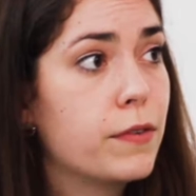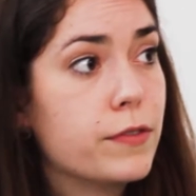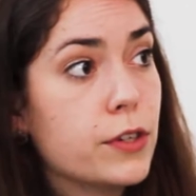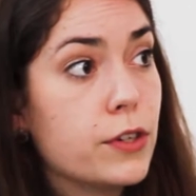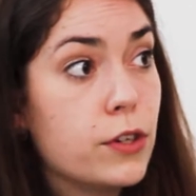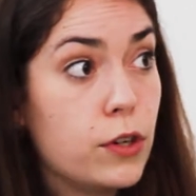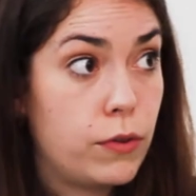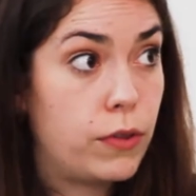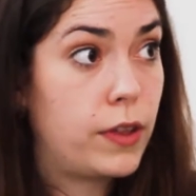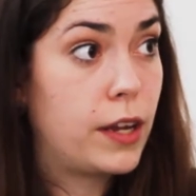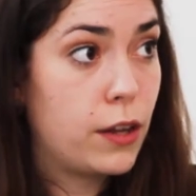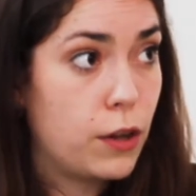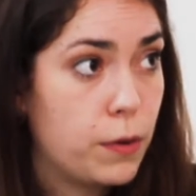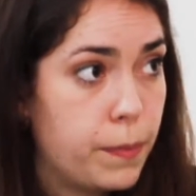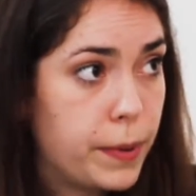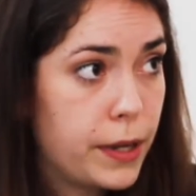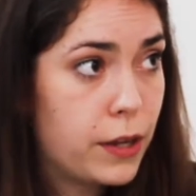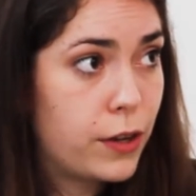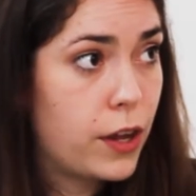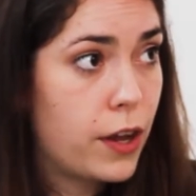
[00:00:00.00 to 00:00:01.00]
and you think you'd
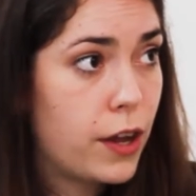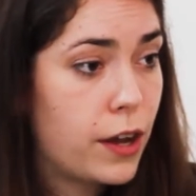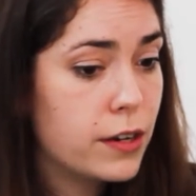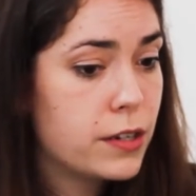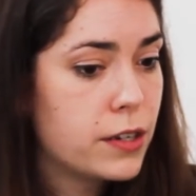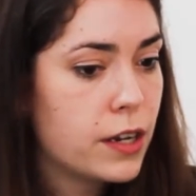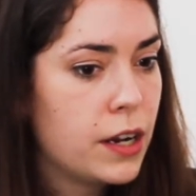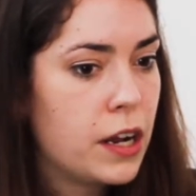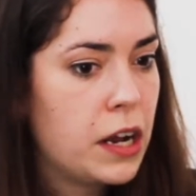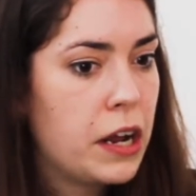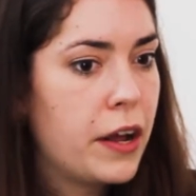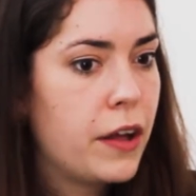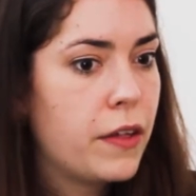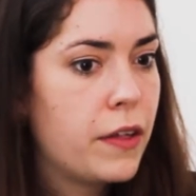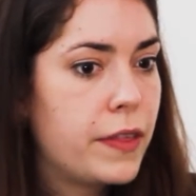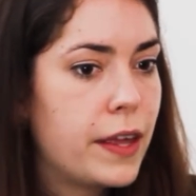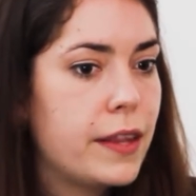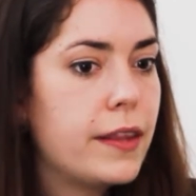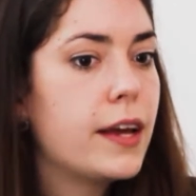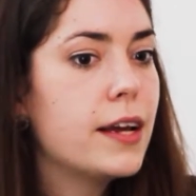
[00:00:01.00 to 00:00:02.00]
be good,
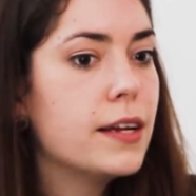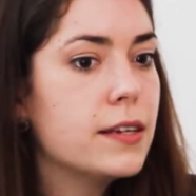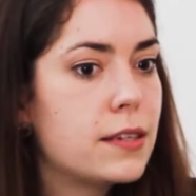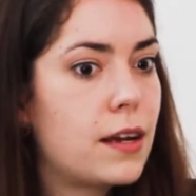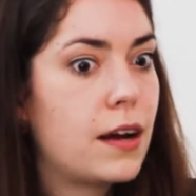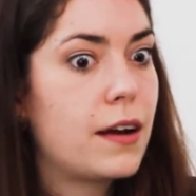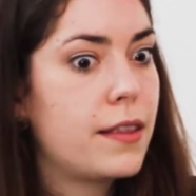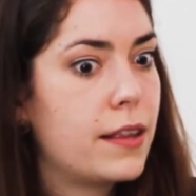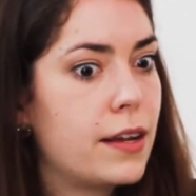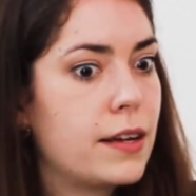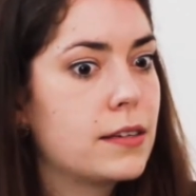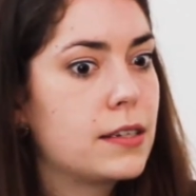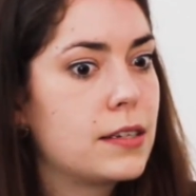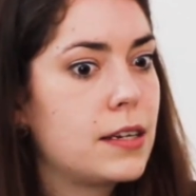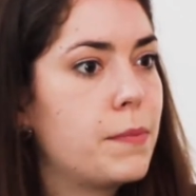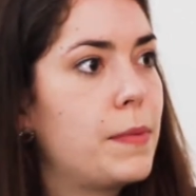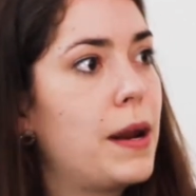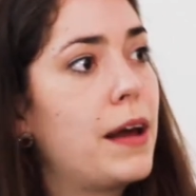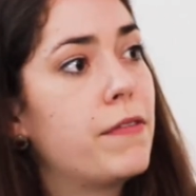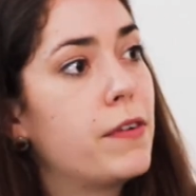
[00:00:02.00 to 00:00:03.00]
then there is, I think,
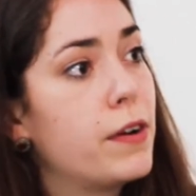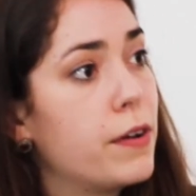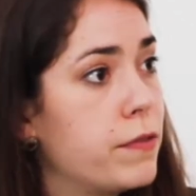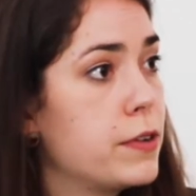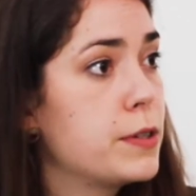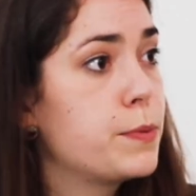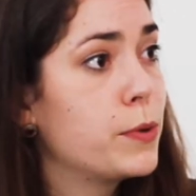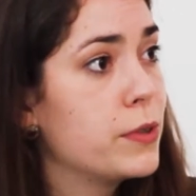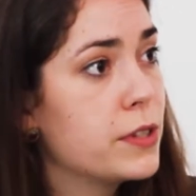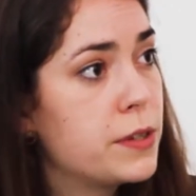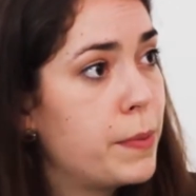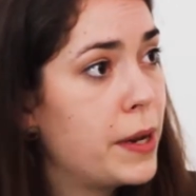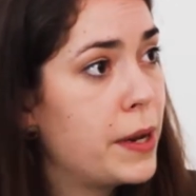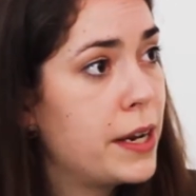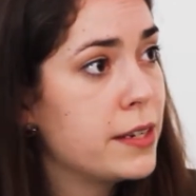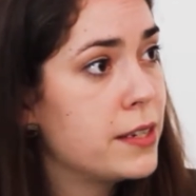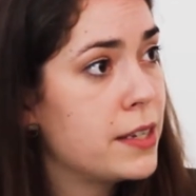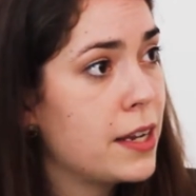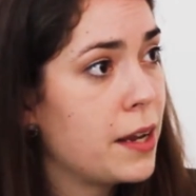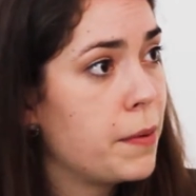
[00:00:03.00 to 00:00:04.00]
some level of
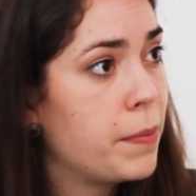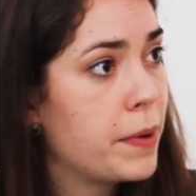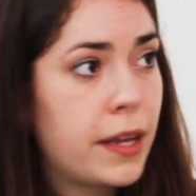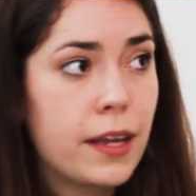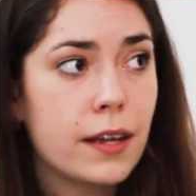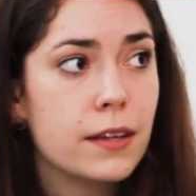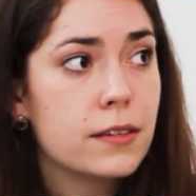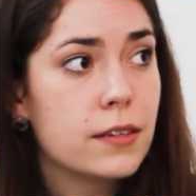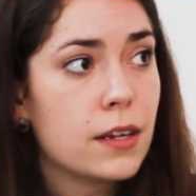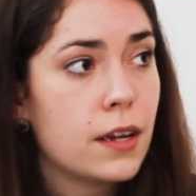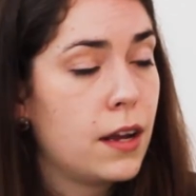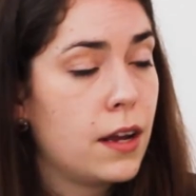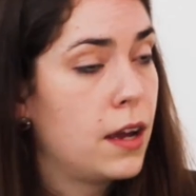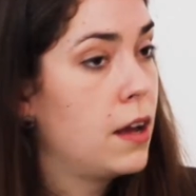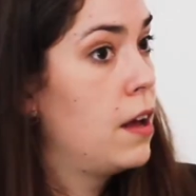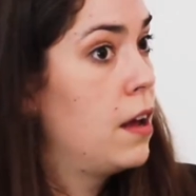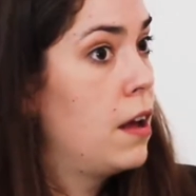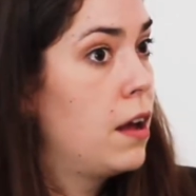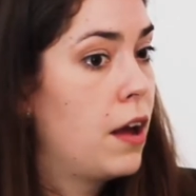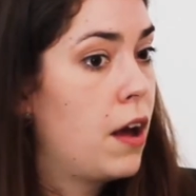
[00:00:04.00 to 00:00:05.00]
responsibility, because
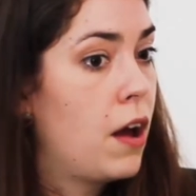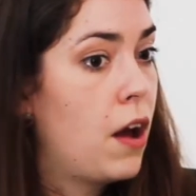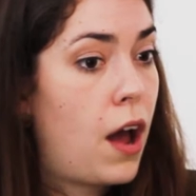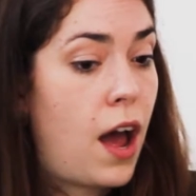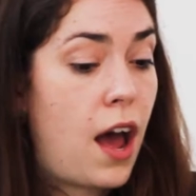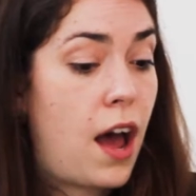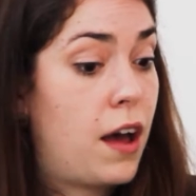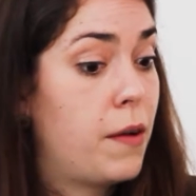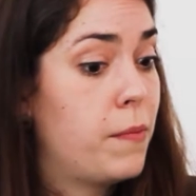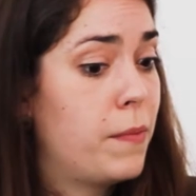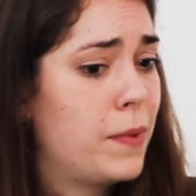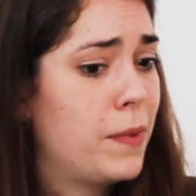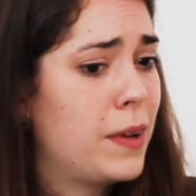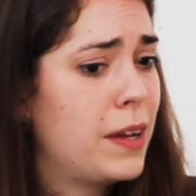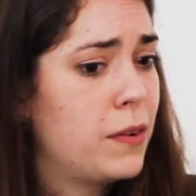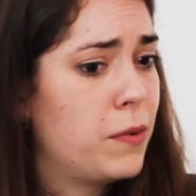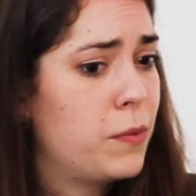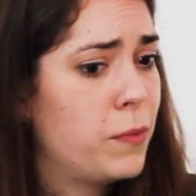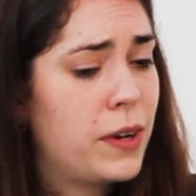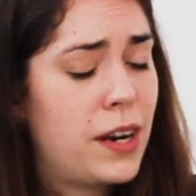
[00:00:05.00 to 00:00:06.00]

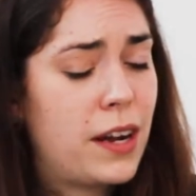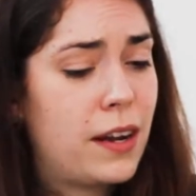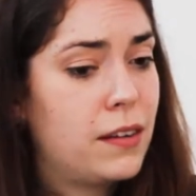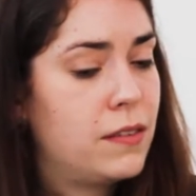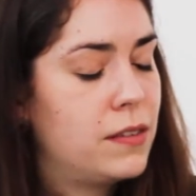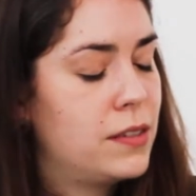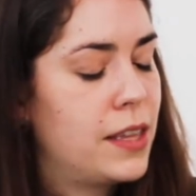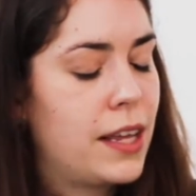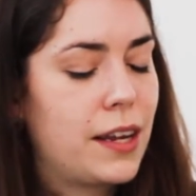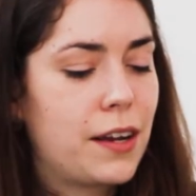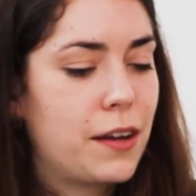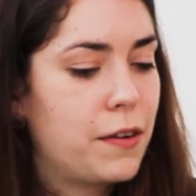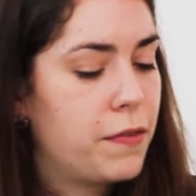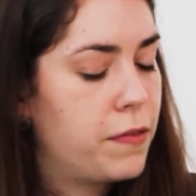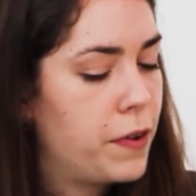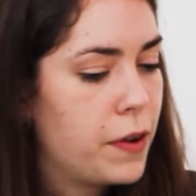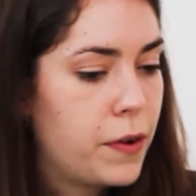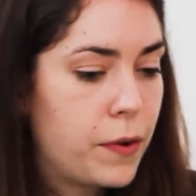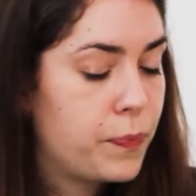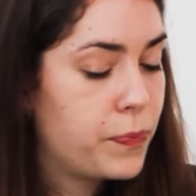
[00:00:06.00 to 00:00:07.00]
when I think of,
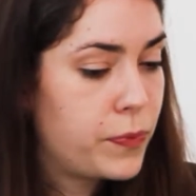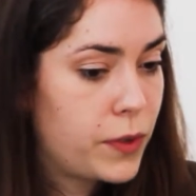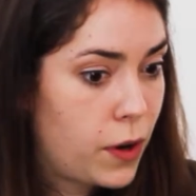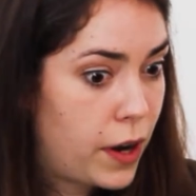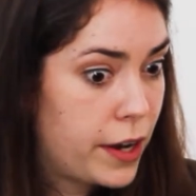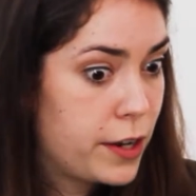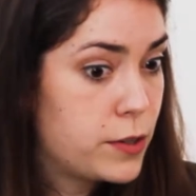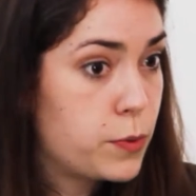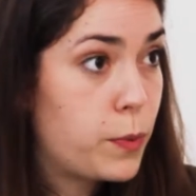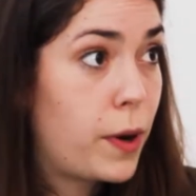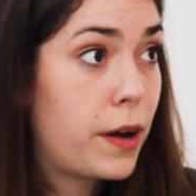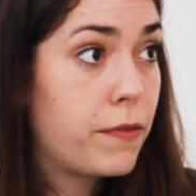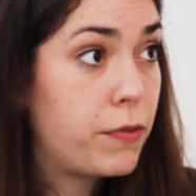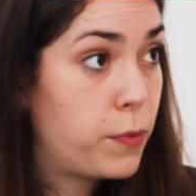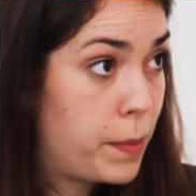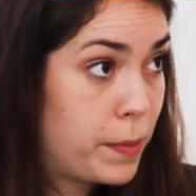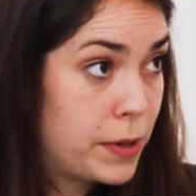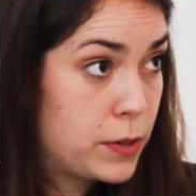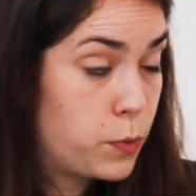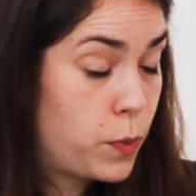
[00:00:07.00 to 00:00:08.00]
I used to work for
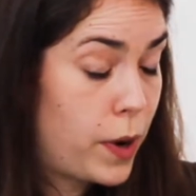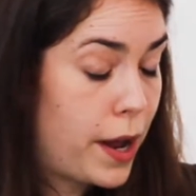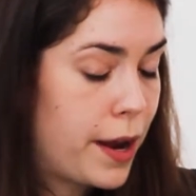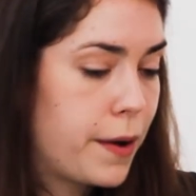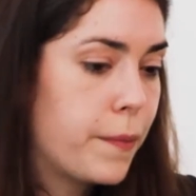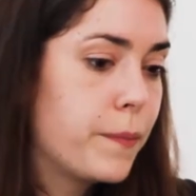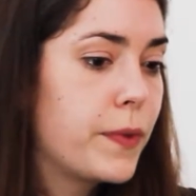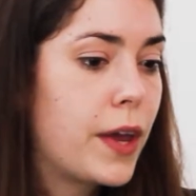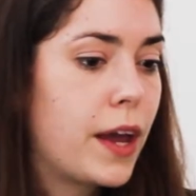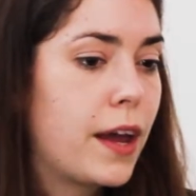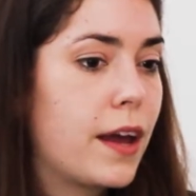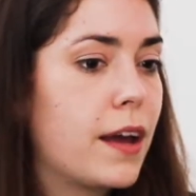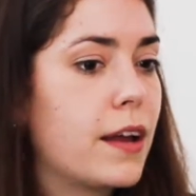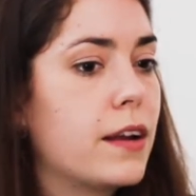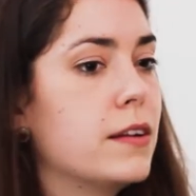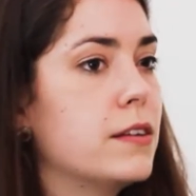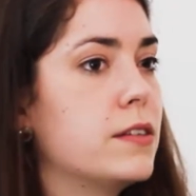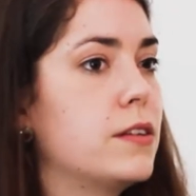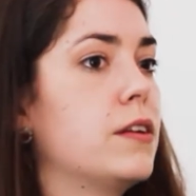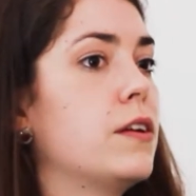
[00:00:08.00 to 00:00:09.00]
Women to Win,
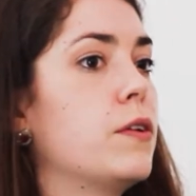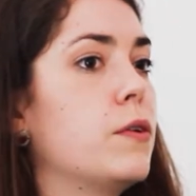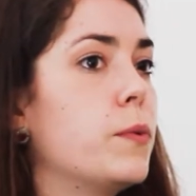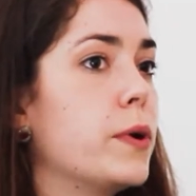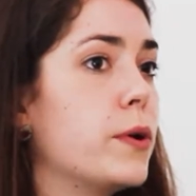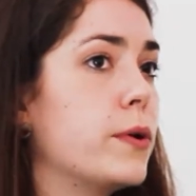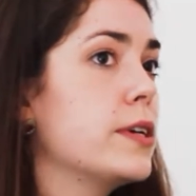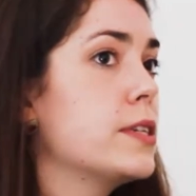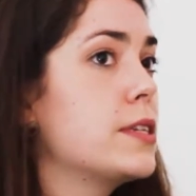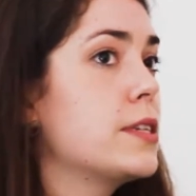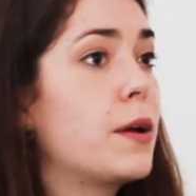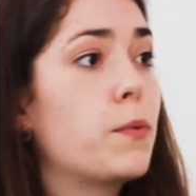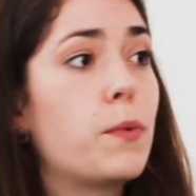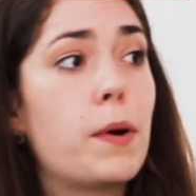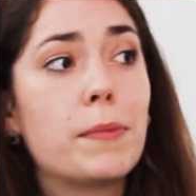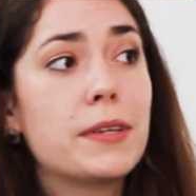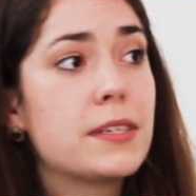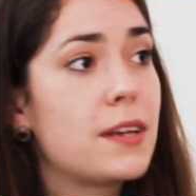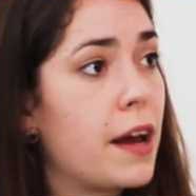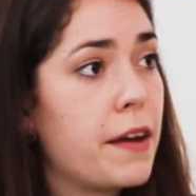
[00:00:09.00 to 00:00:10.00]
and we always say
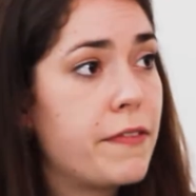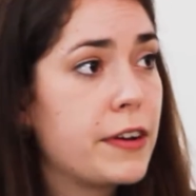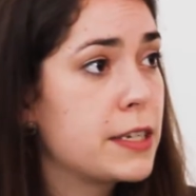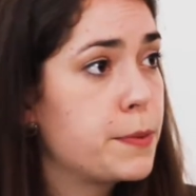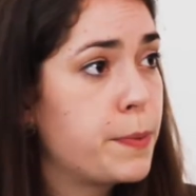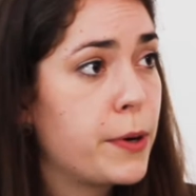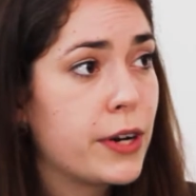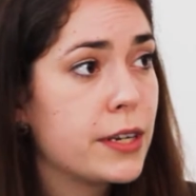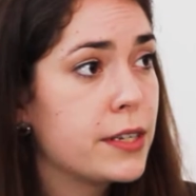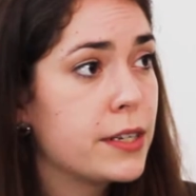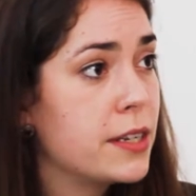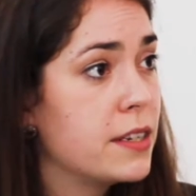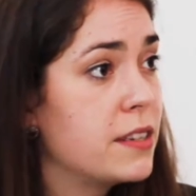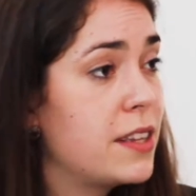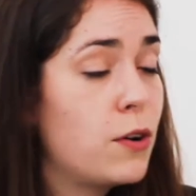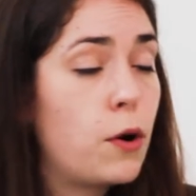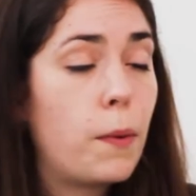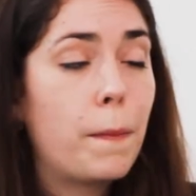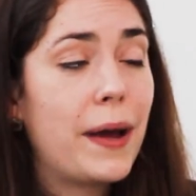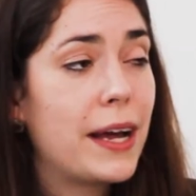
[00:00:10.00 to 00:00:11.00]
women's life experiences, they're
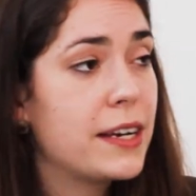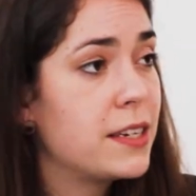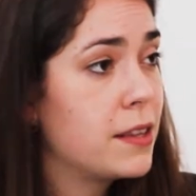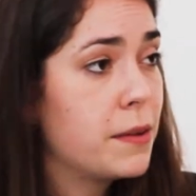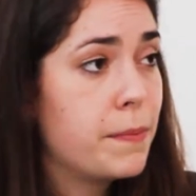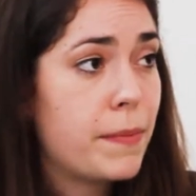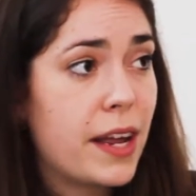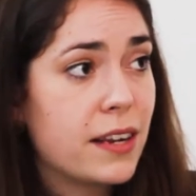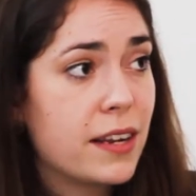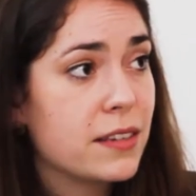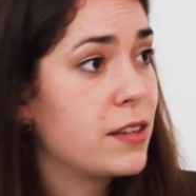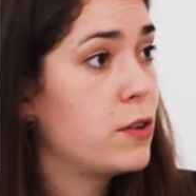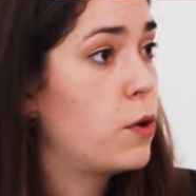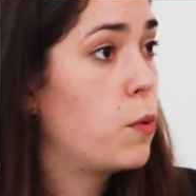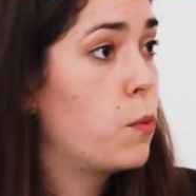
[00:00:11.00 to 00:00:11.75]
not better than men's, they're not